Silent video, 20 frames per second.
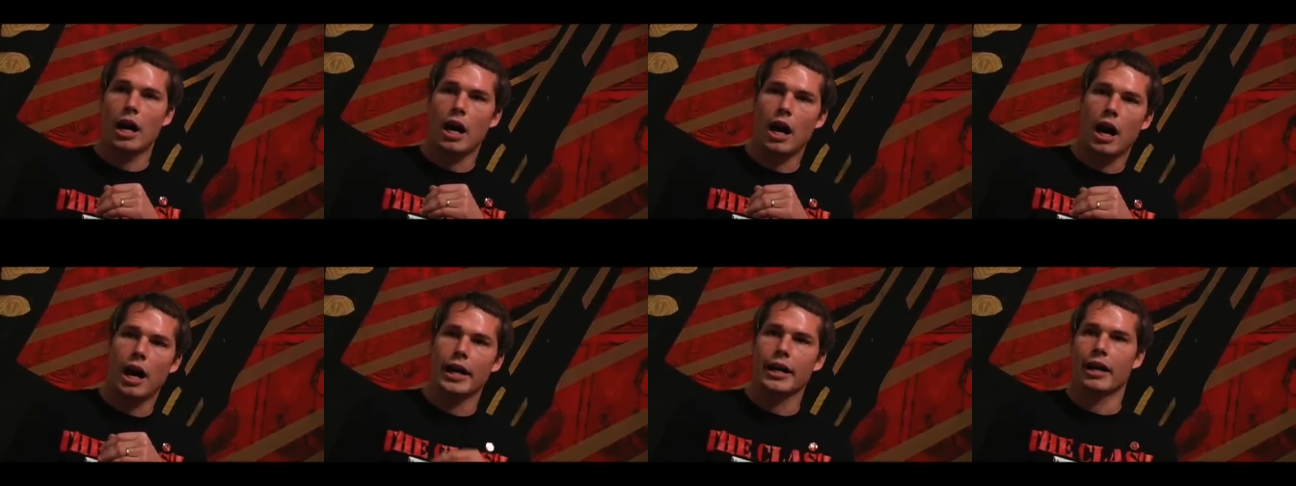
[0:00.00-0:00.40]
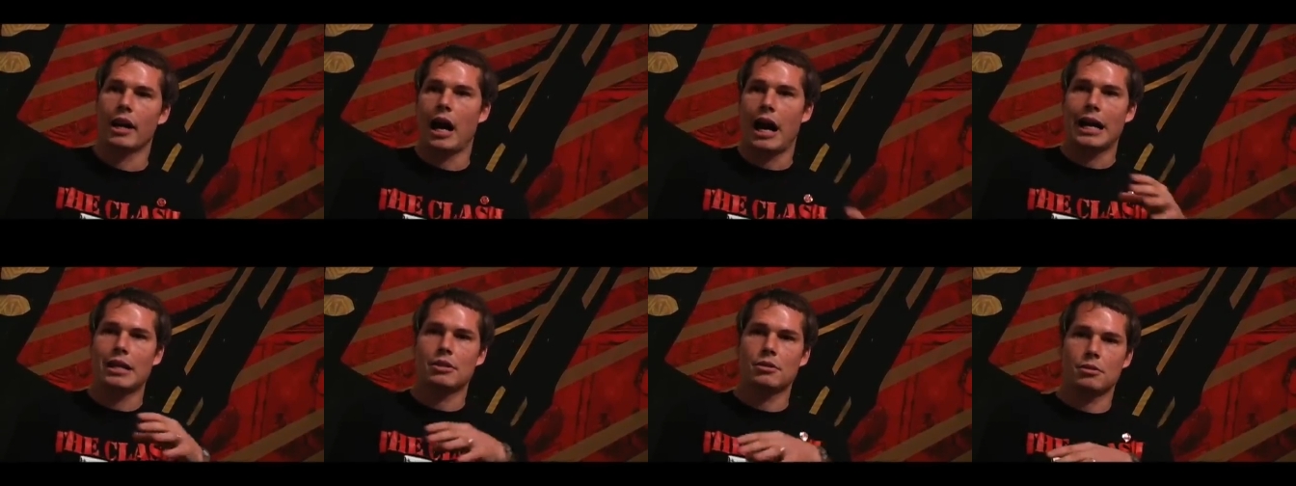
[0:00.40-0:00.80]
I
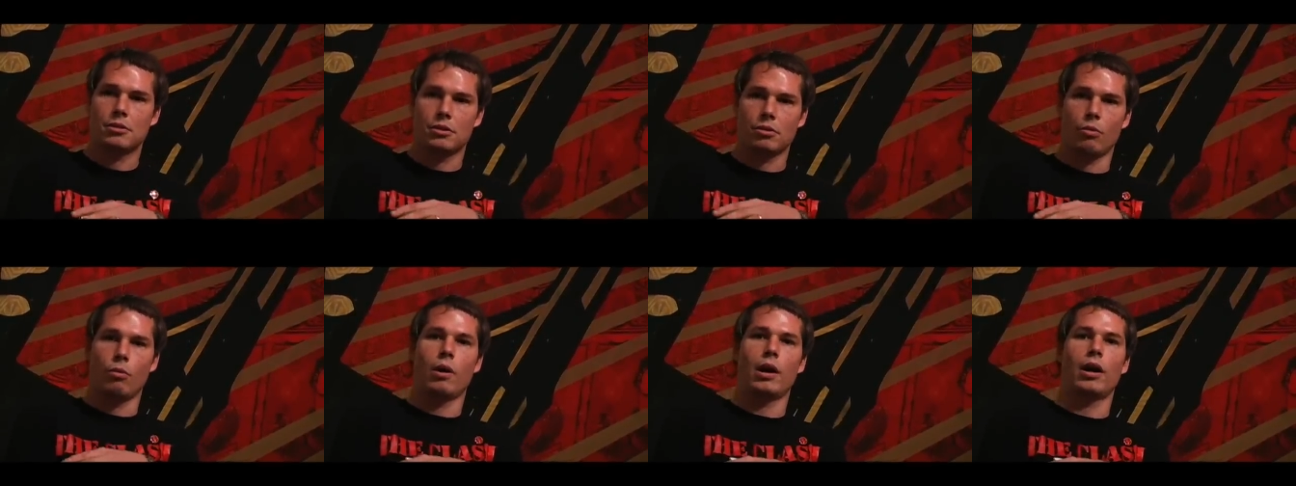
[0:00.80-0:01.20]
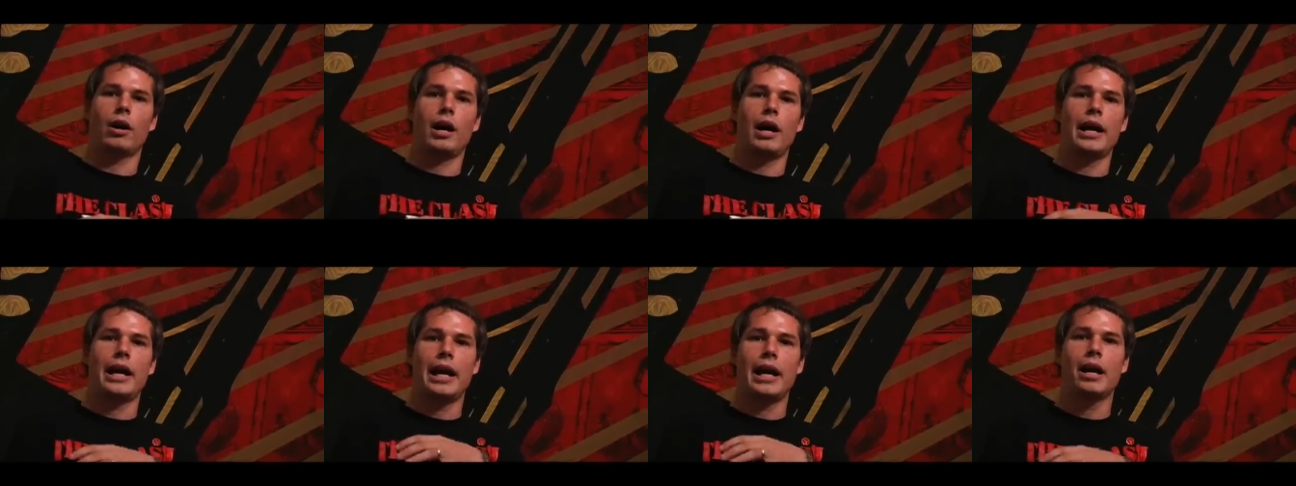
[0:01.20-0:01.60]
got to where
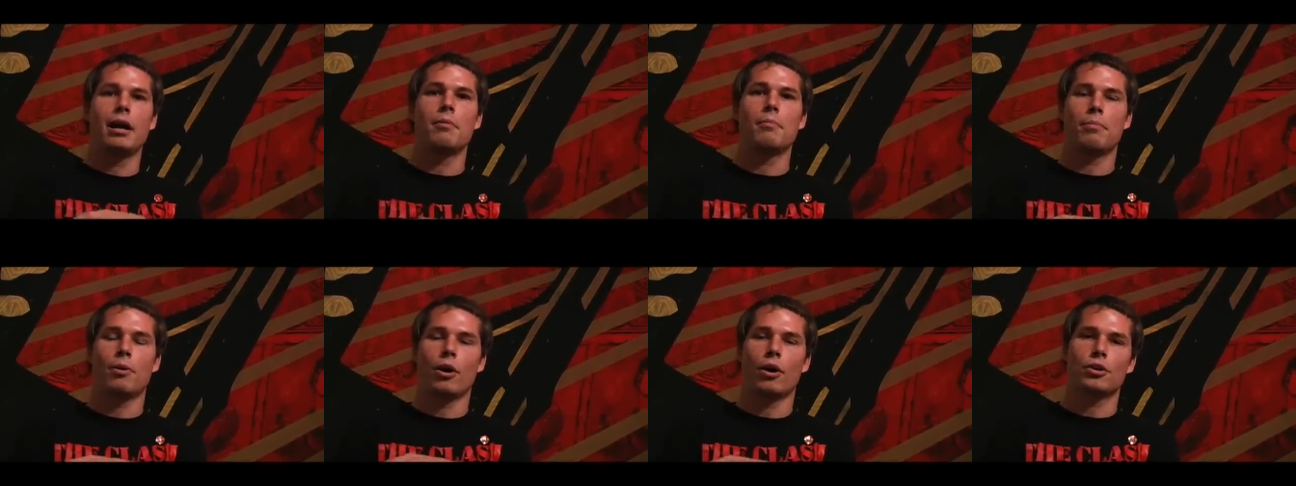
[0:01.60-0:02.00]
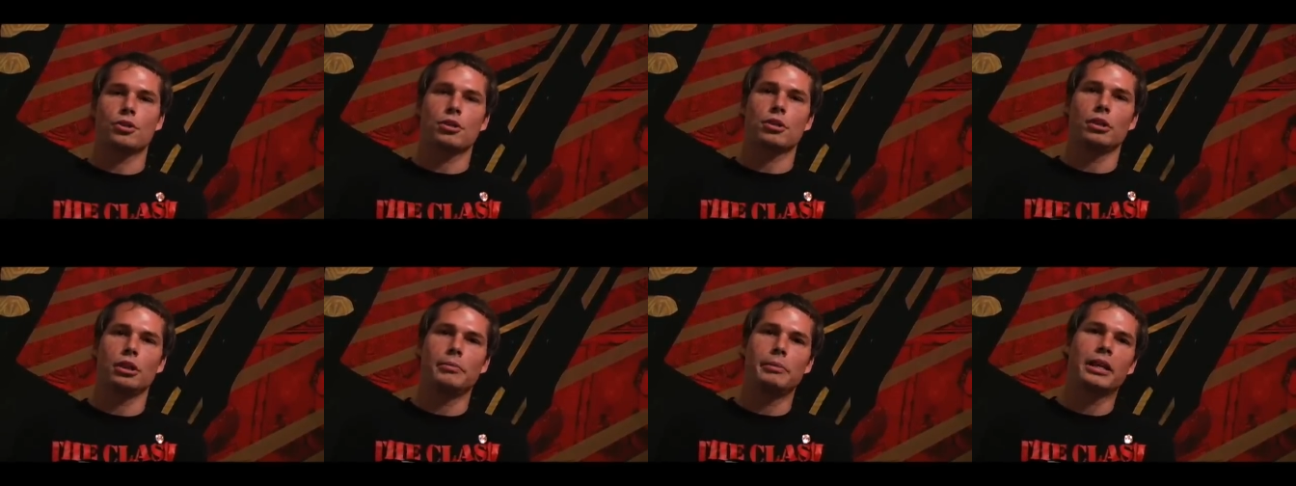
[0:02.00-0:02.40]
I am
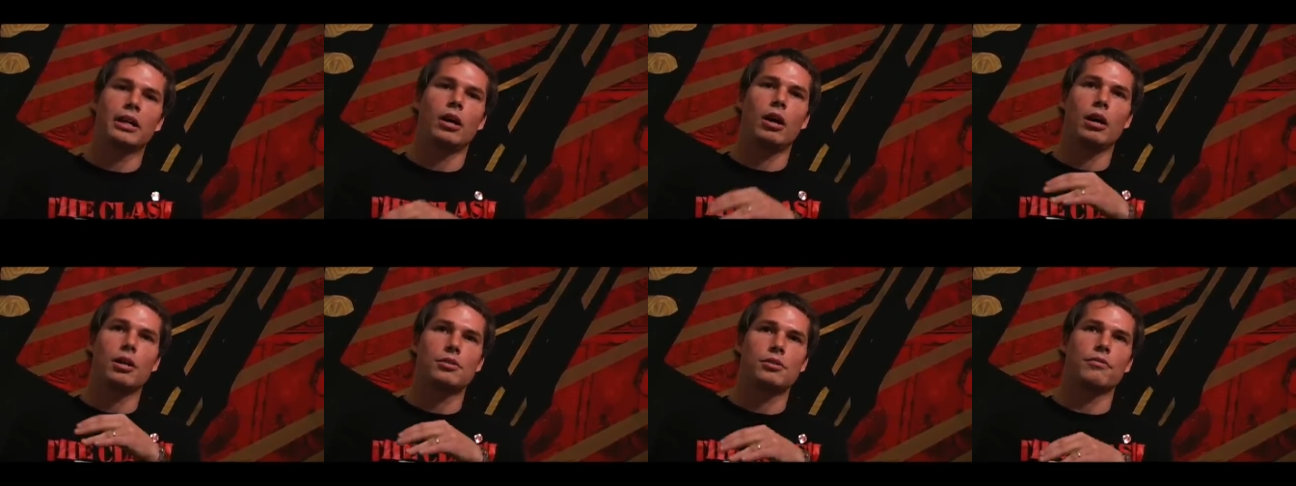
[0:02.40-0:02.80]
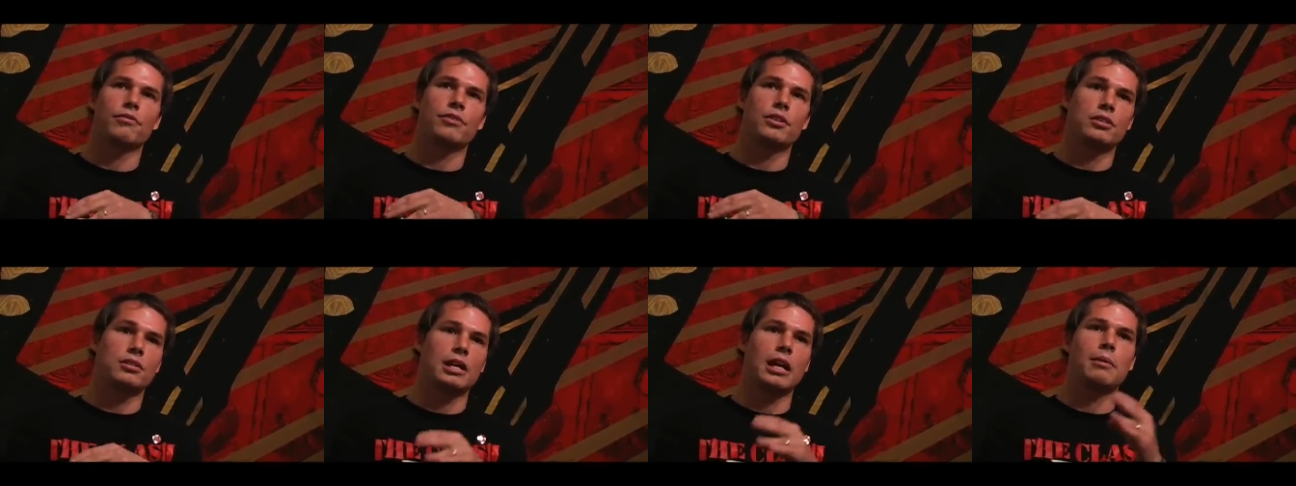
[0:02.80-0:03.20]
partially because of the
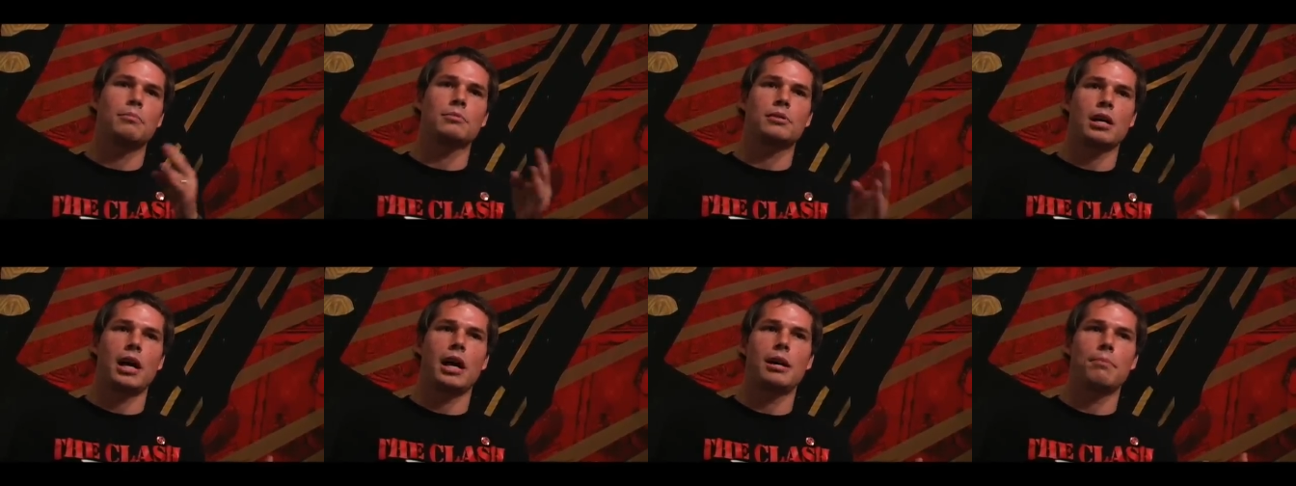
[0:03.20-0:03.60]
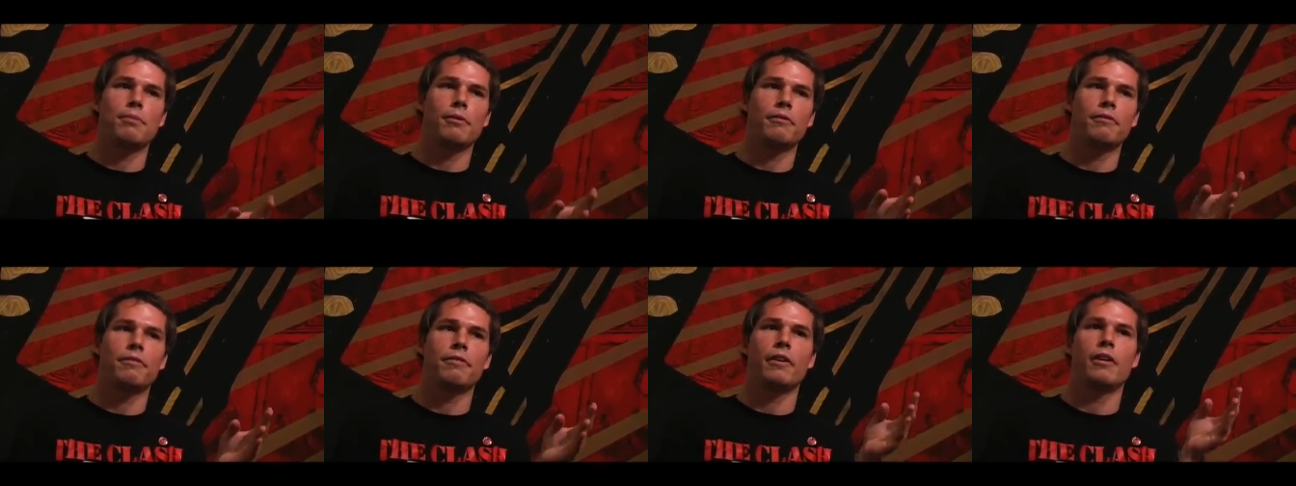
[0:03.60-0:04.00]
same type
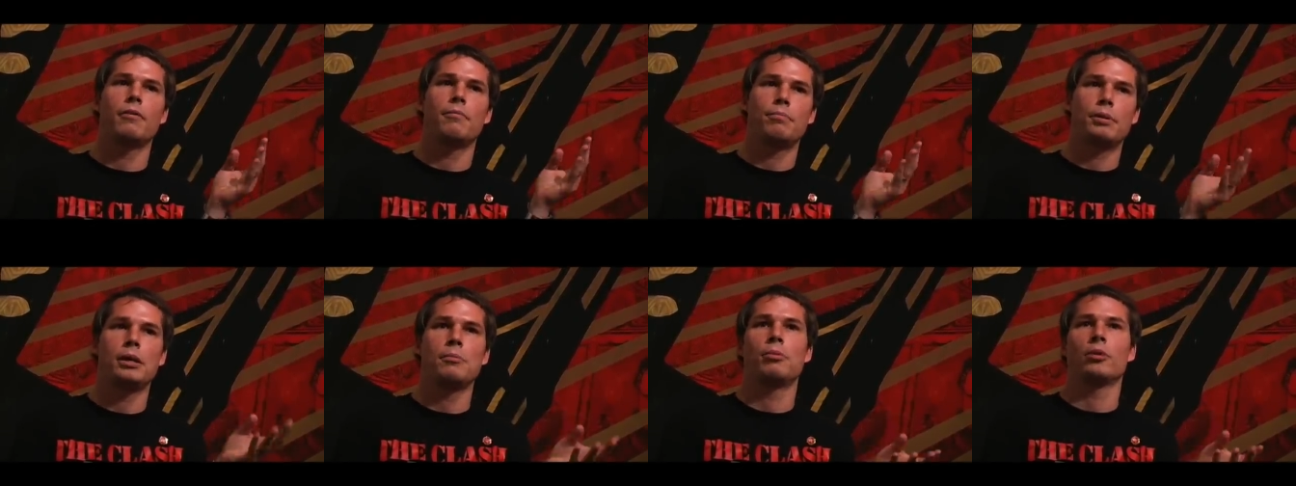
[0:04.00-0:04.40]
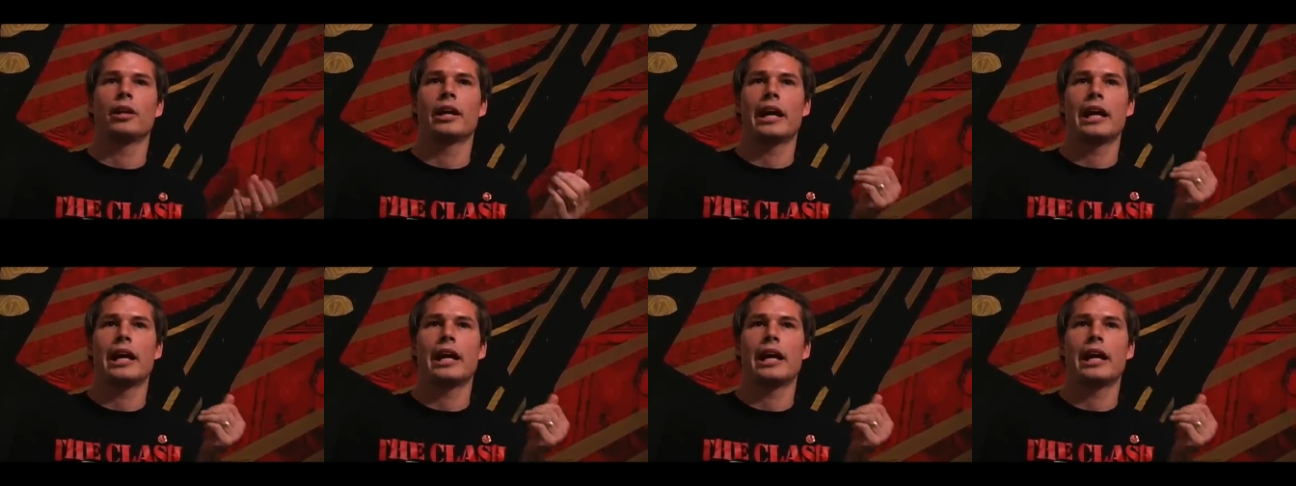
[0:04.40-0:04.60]
of people, like